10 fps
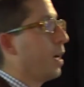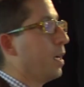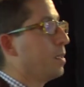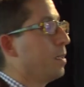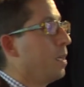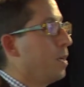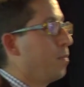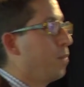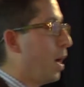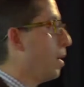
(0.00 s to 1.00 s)
guys,
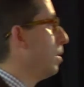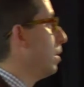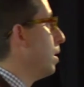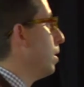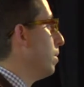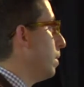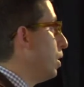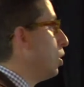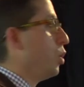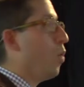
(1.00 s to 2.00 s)
but
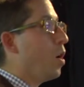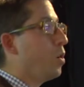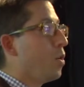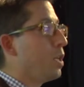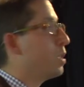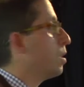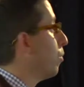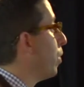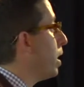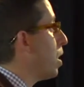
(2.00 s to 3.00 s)
you all know this.
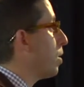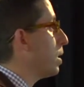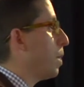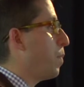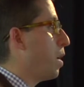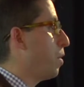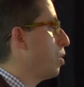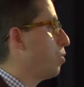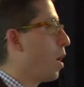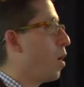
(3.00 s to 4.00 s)
We know this at PR
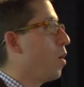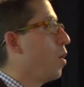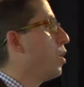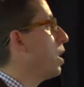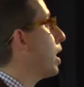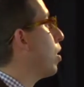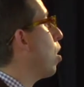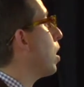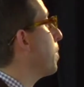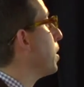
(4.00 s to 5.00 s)
Newswire. You get
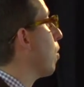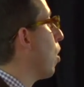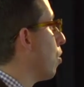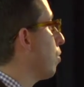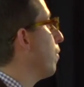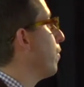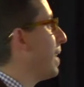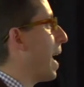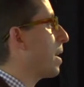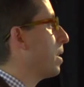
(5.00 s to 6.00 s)
caught up in your own
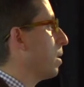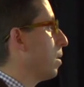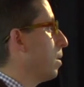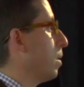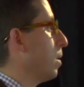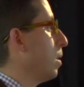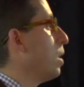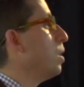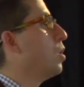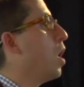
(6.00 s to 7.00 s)
vernacular.
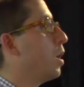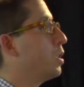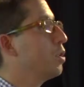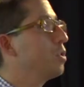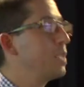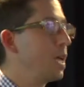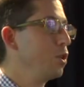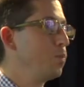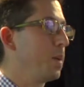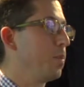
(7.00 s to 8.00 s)
Talk to your
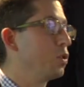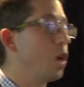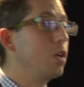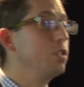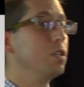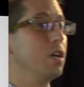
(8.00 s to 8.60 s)
salespeople. Talk to your